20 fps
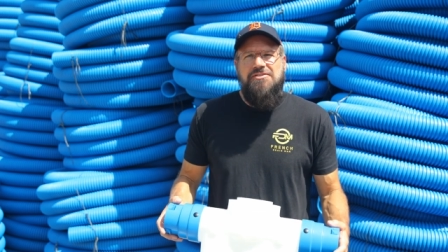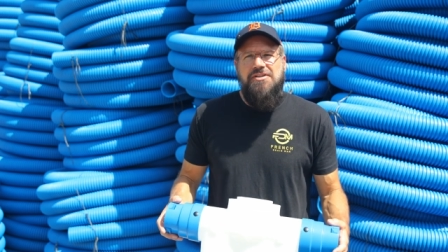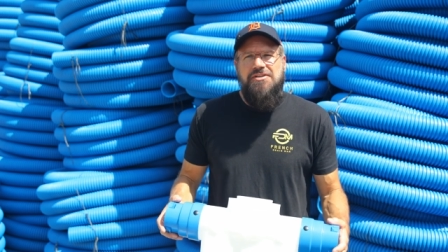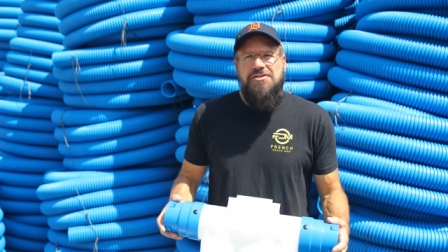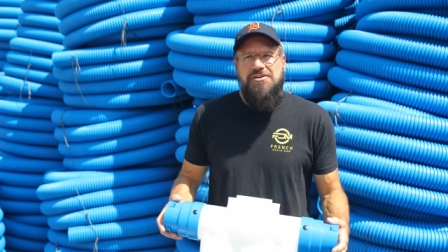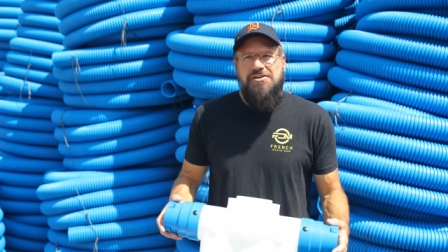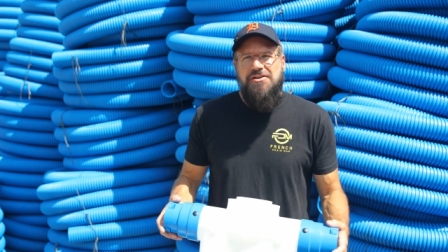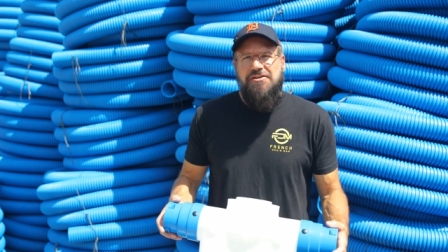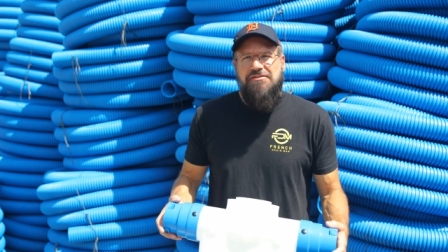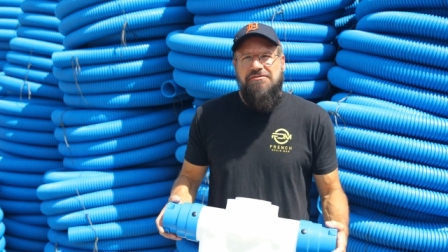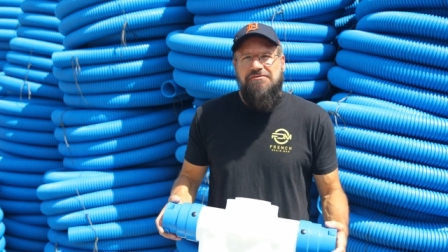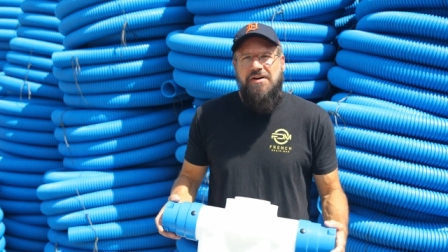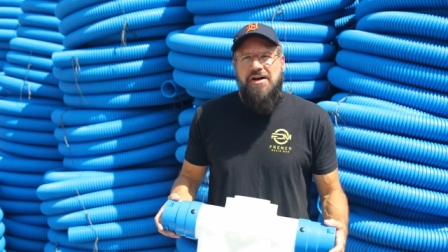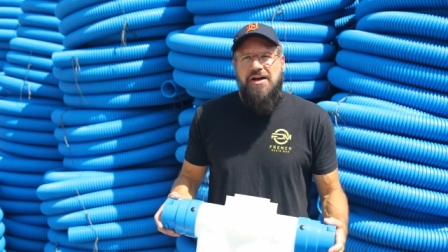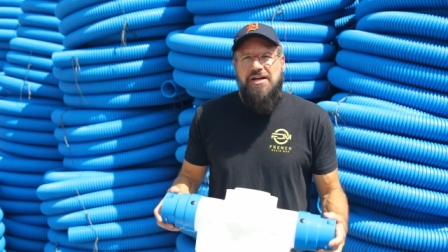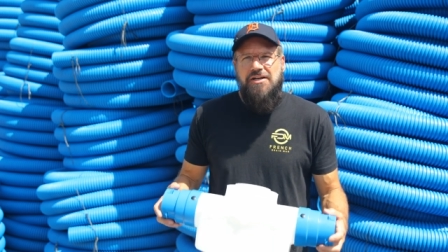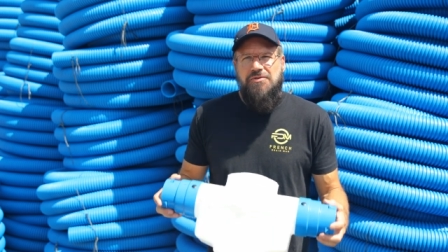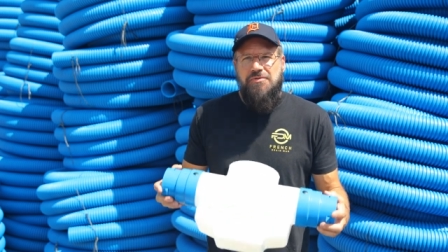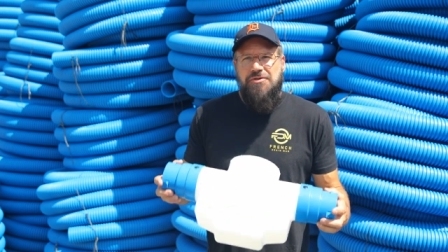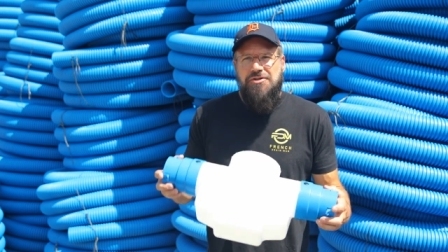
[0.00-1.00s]
that you're going to
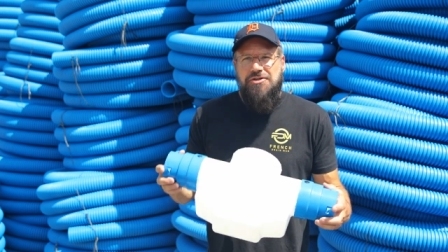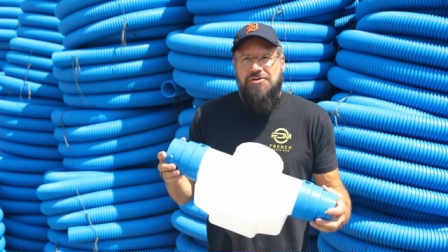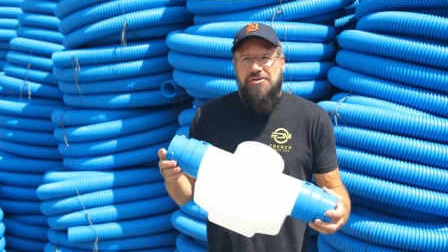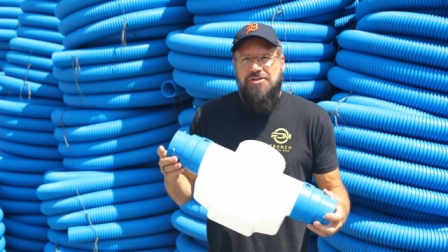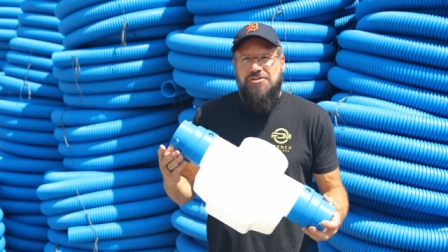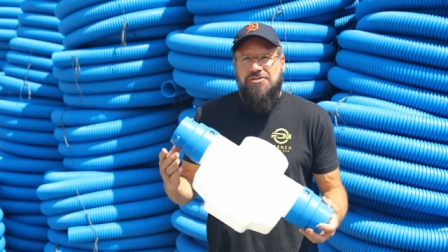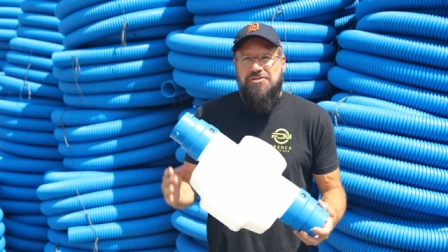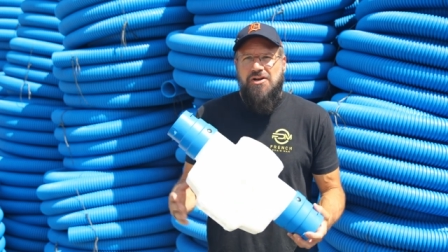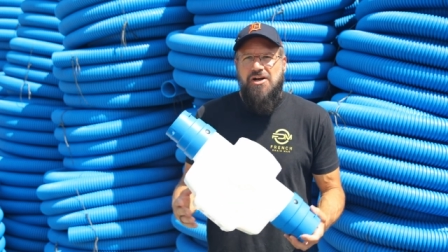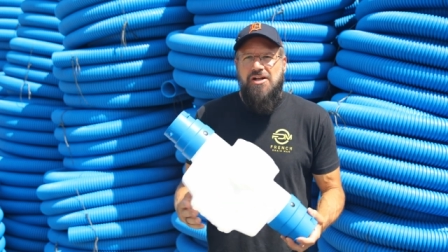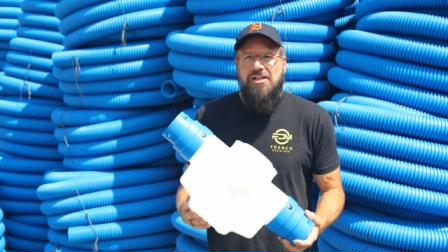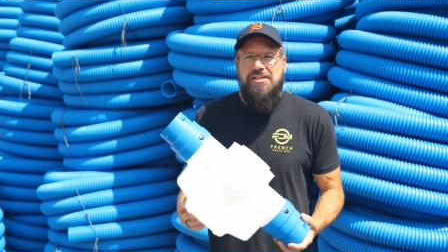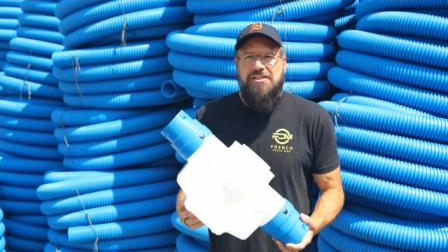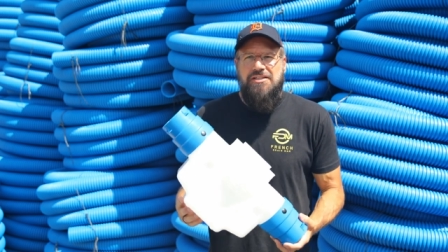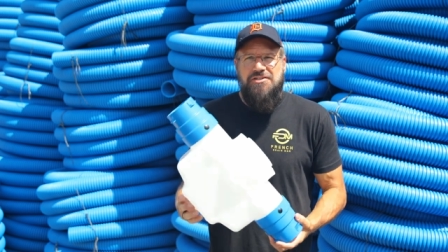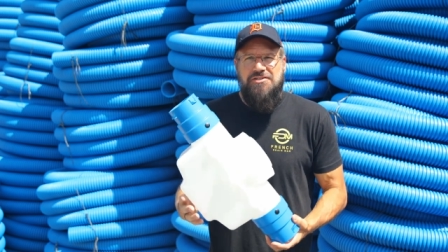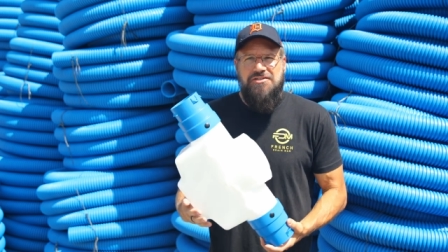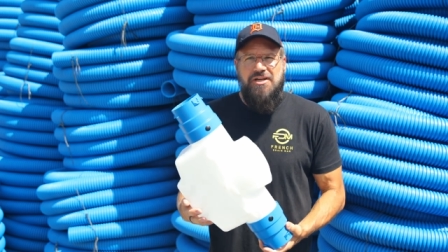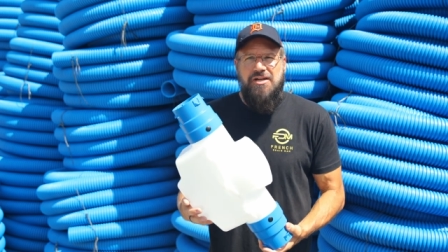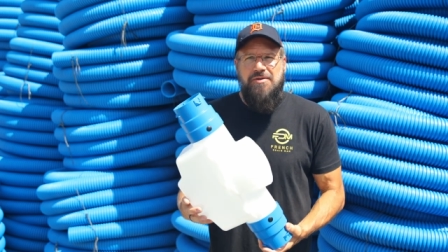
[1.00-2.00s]
find when you're installing
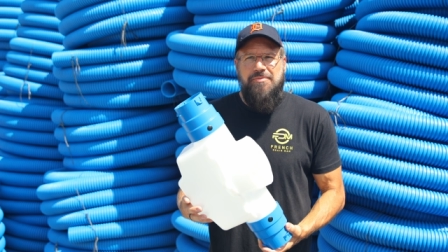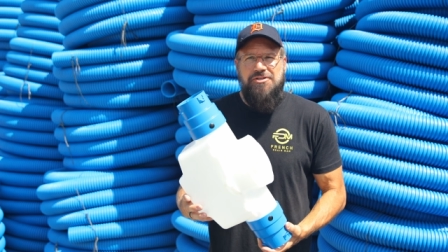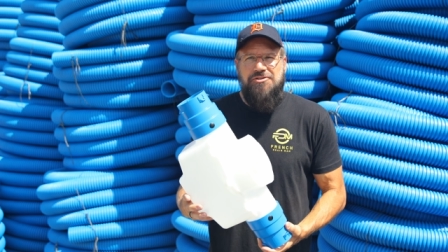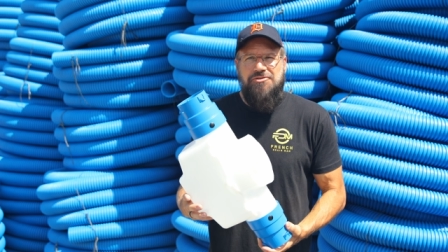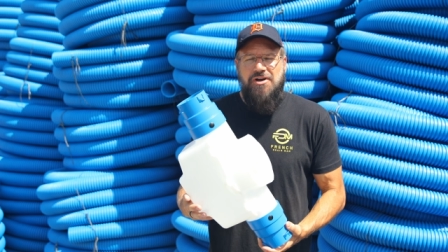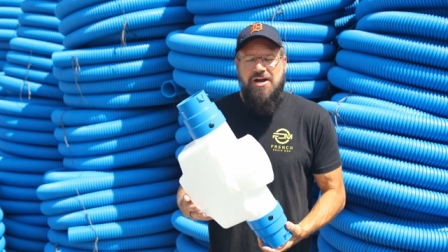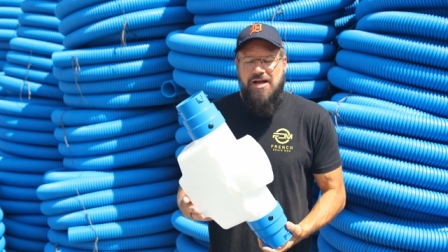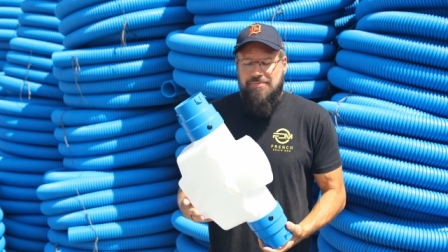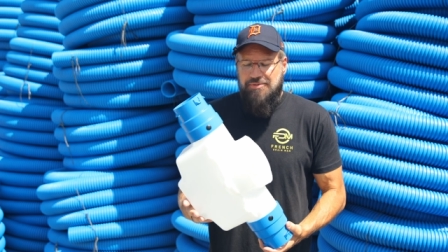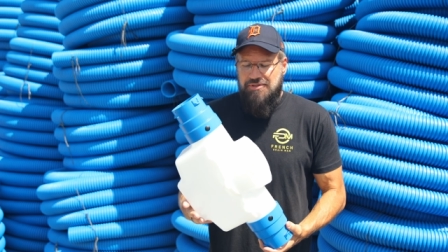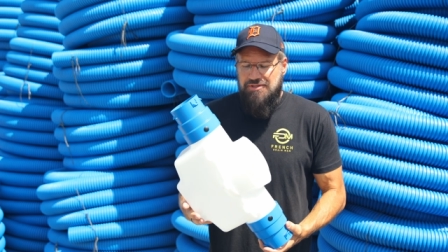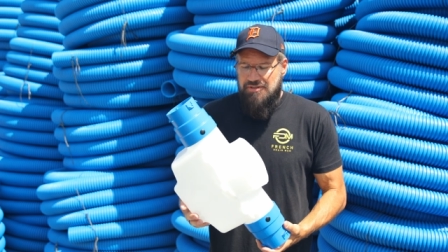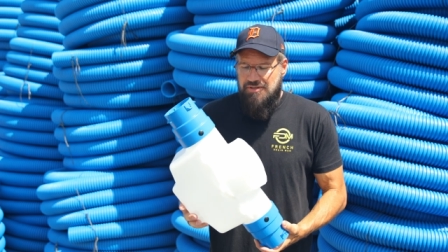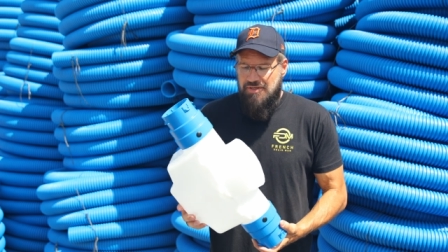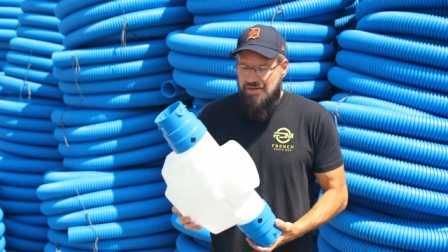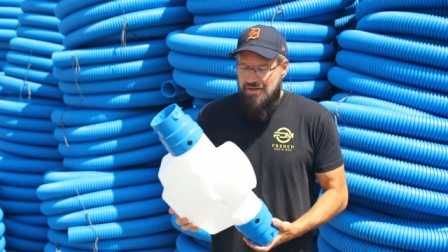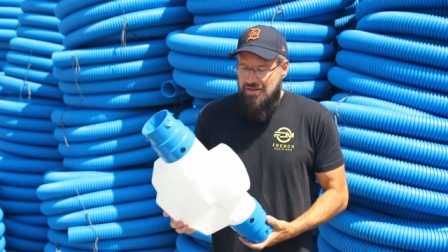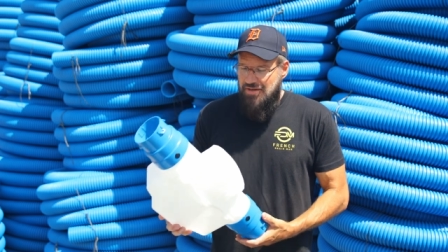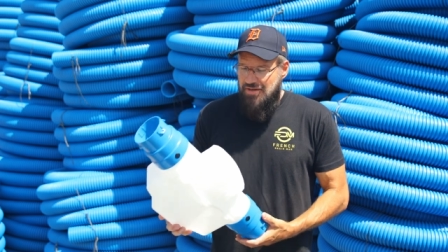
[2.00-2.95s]
these sediment traps,